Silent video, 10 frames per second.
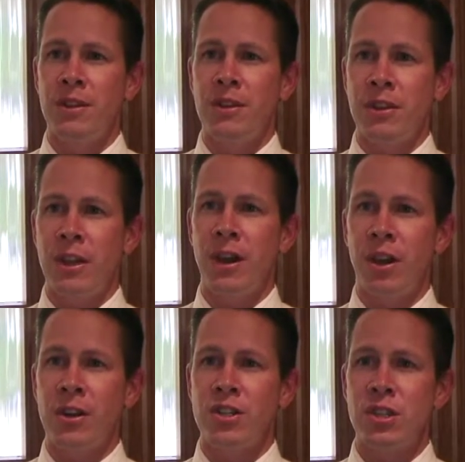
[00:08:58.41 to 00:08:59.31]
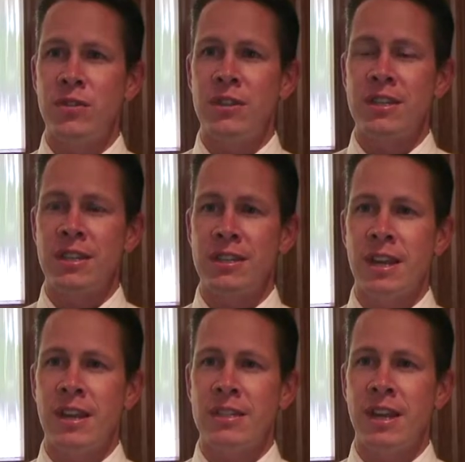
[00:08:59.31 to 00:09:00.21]
that they are achieving
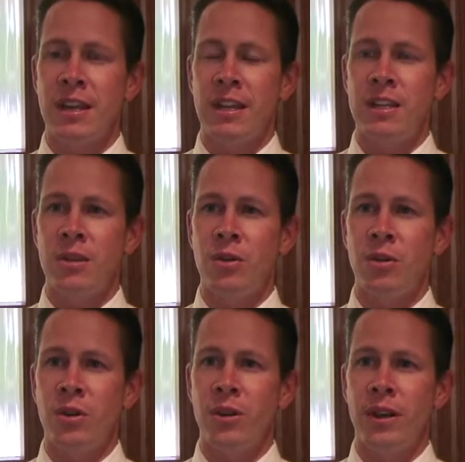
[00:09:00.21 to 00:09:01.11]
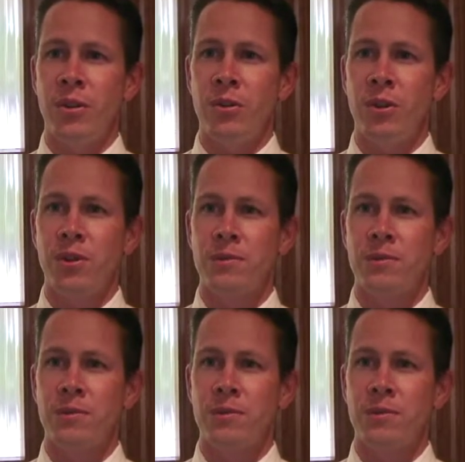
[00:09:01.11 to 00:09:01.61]
success and ideal oral health.